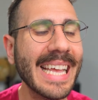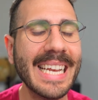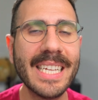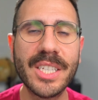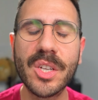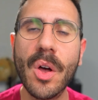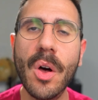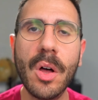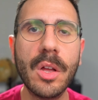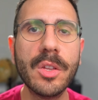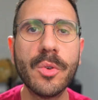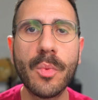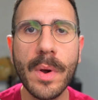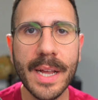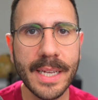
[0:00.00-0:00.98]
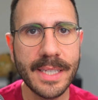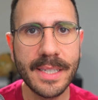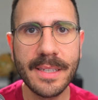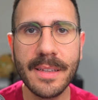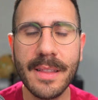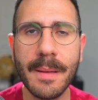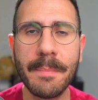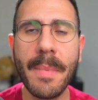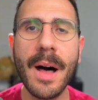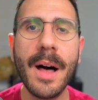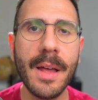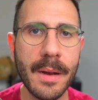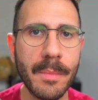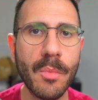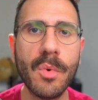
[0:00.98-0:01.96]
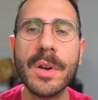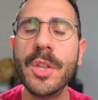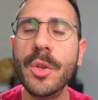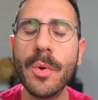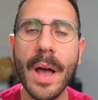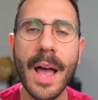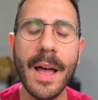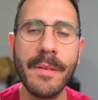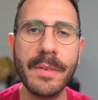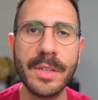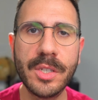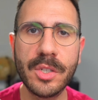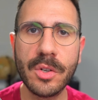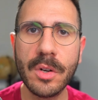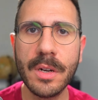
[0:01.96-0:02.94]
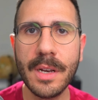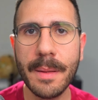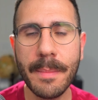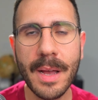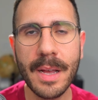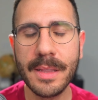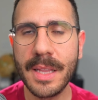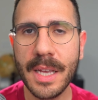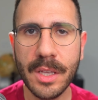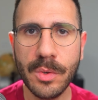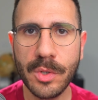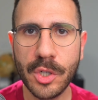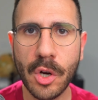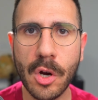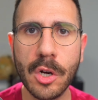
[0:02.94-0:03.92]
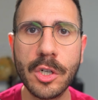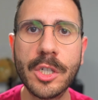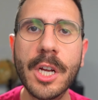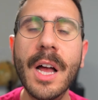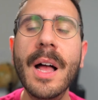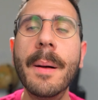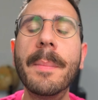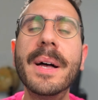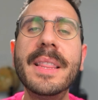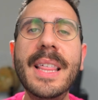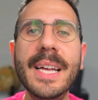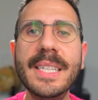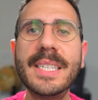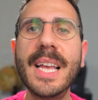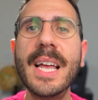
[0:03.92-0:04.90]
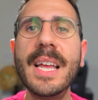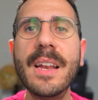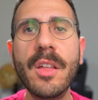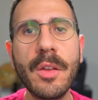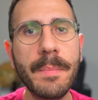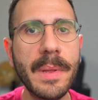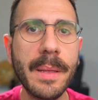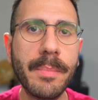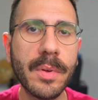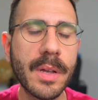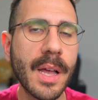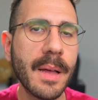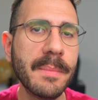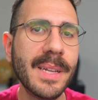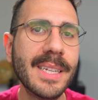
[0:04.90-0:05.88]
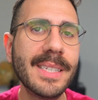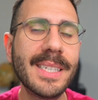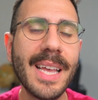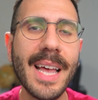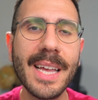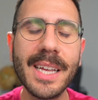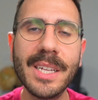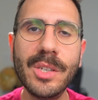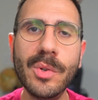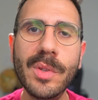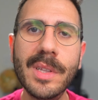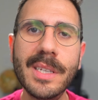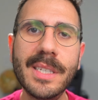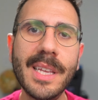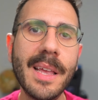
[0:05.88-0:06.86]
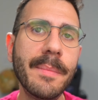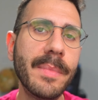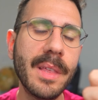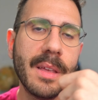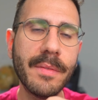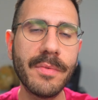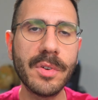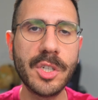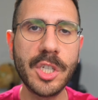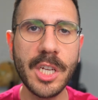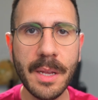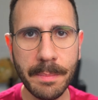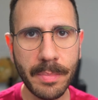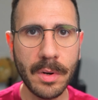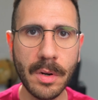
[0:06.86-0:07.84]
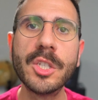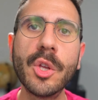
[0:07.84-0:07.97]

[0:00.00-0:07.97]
It is called race to the bottom, where you have a certain amount that you charge, but then 10 other people come in and say, I can do the same thing for cheaper.